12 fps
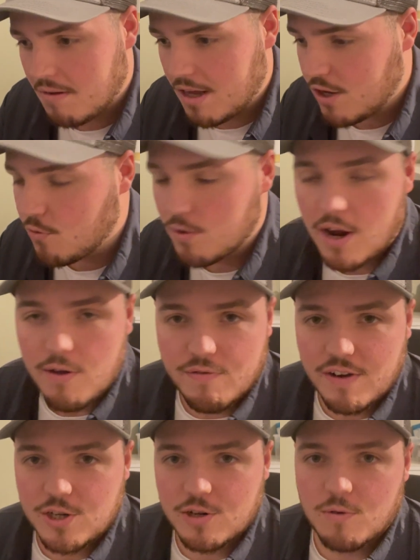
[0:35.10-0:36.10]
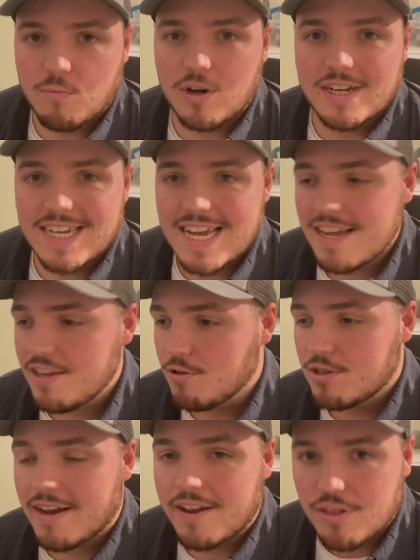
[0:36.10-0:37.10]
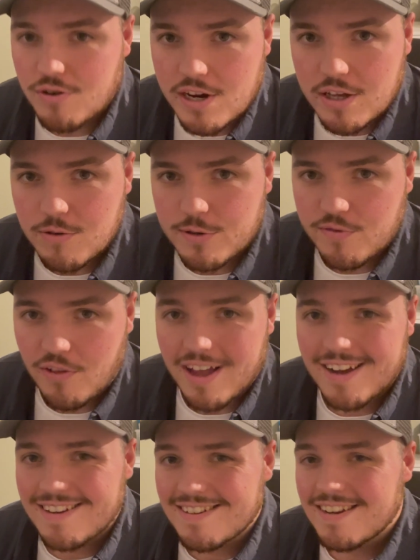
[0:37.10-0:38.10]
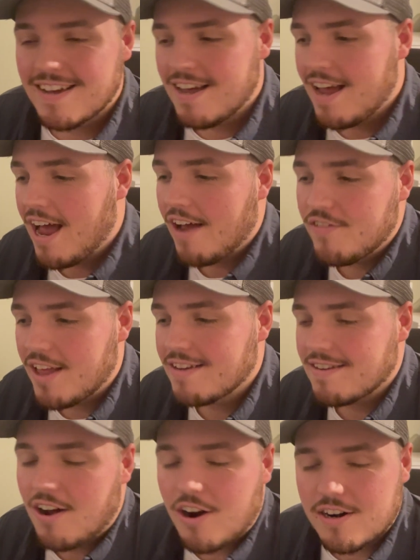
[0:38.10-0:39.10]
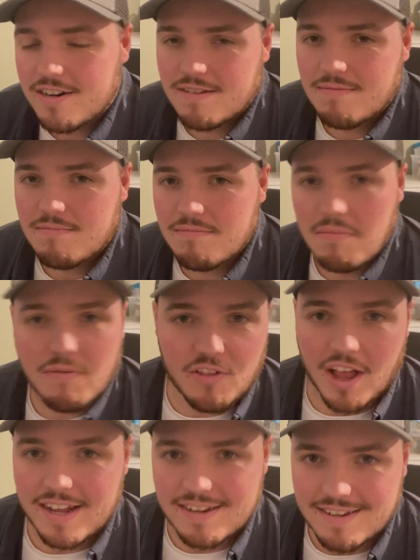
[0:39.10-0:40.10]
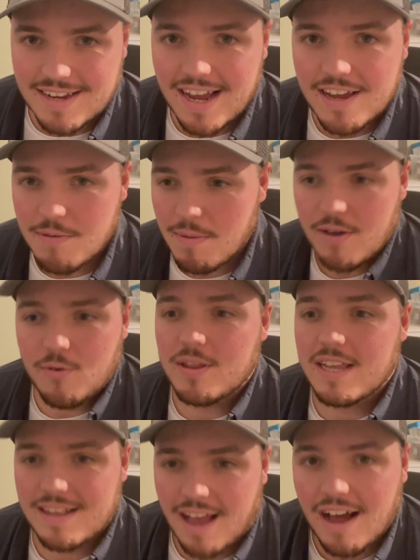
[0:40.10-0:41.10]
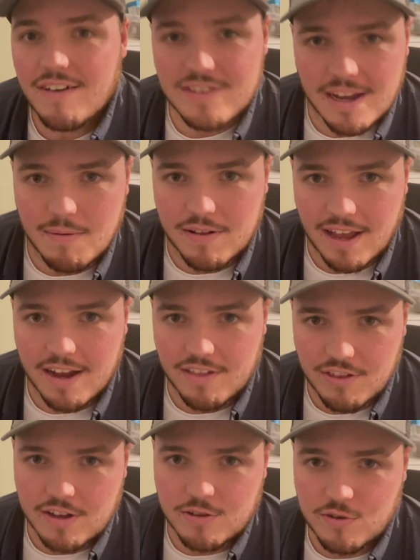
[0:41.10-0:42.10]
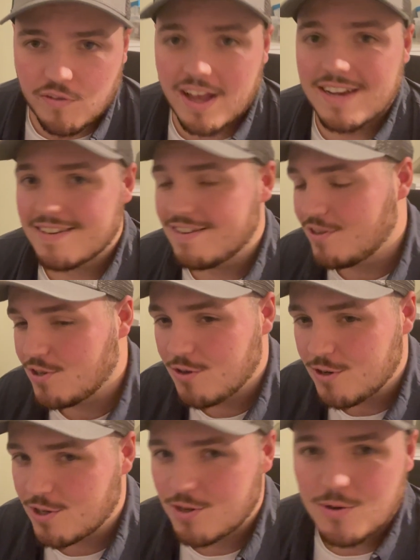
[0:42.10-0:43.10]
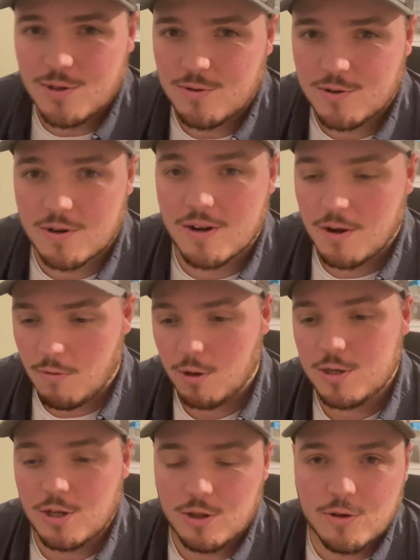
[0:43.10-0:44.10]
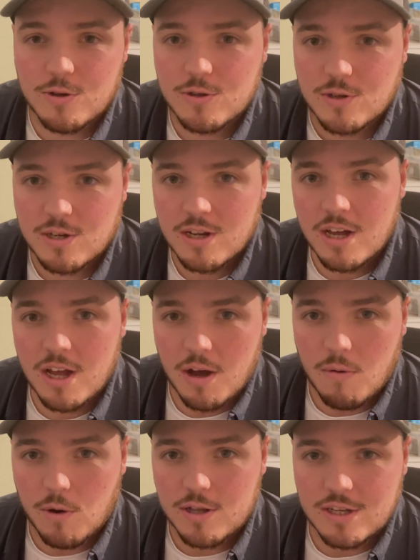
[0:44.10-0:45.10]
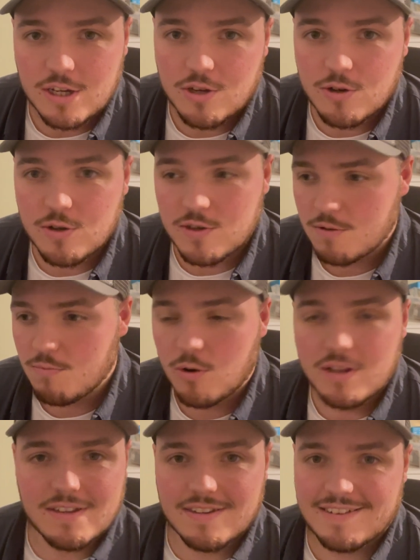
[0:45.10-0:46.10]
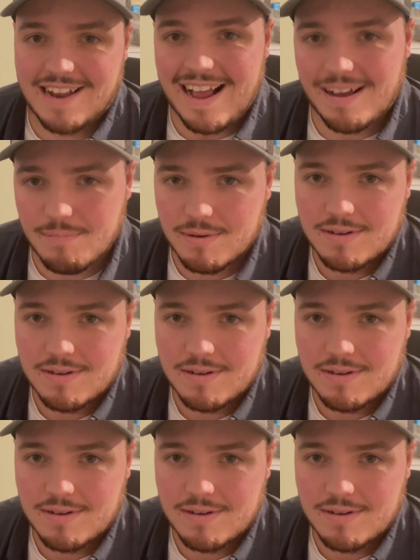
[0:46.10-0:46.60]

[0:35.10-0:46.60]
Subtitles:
going out fishing on one day, you'll tie 3 of those flies. If that's a hard fly to tie, you might only have time to tie 3 of those flies, and as soon as 2 of those are one to lose, one to use, and one to snap,